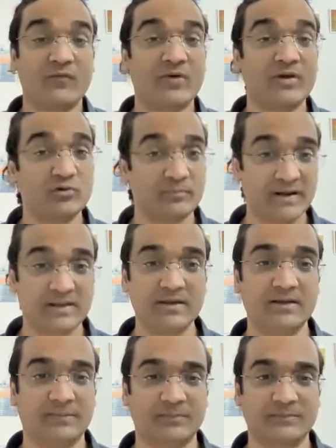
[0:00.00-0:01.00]
When you
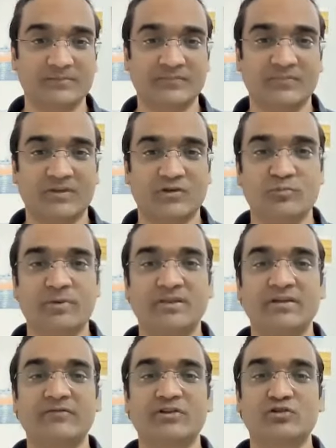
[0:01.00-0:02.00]
breathe in
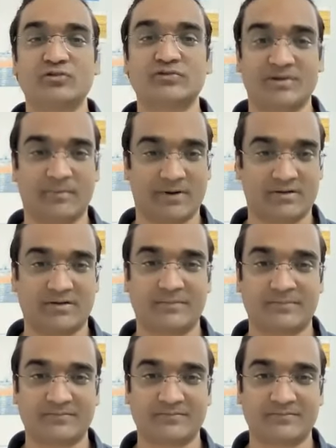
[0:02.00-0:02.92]
with your stomach,